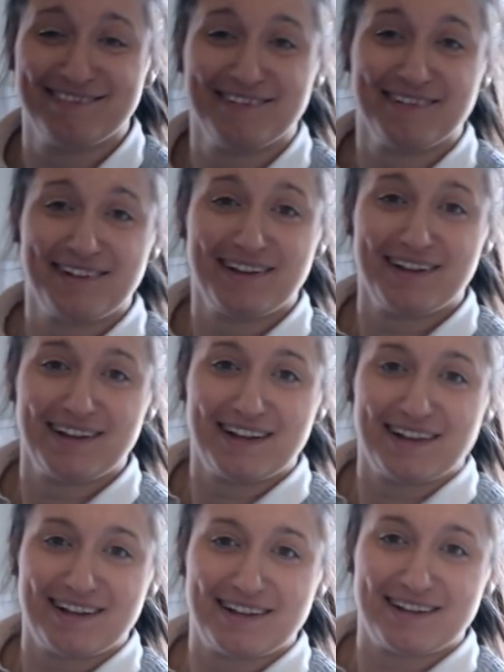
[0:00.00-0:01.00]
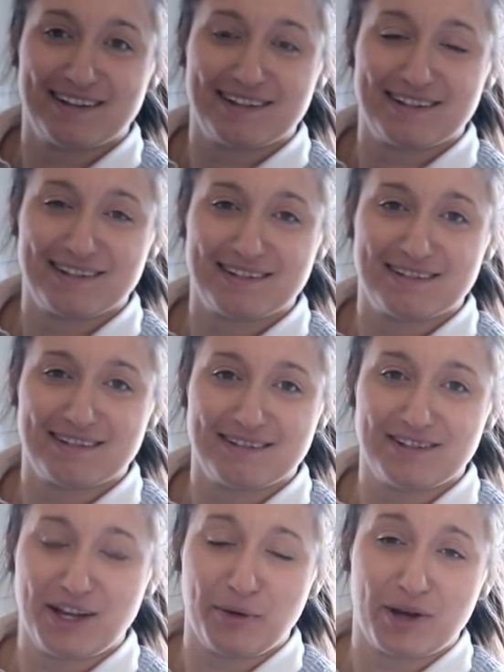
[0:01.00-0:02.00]
You love it really, don't you?
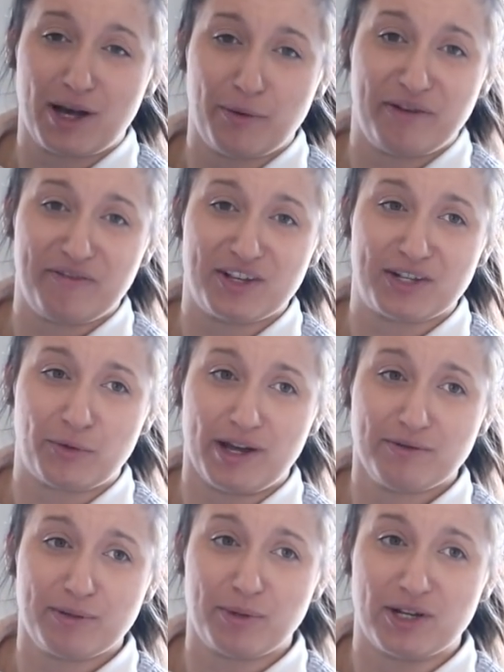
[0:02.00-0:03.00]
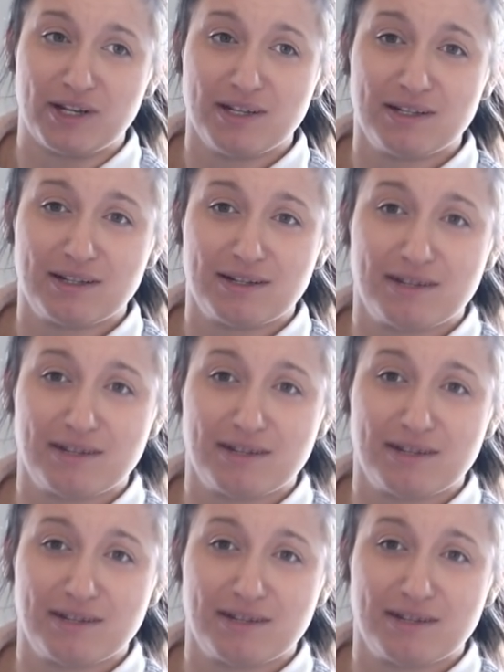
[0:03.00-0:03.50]
No, I can't wait for you to go out, to be honest.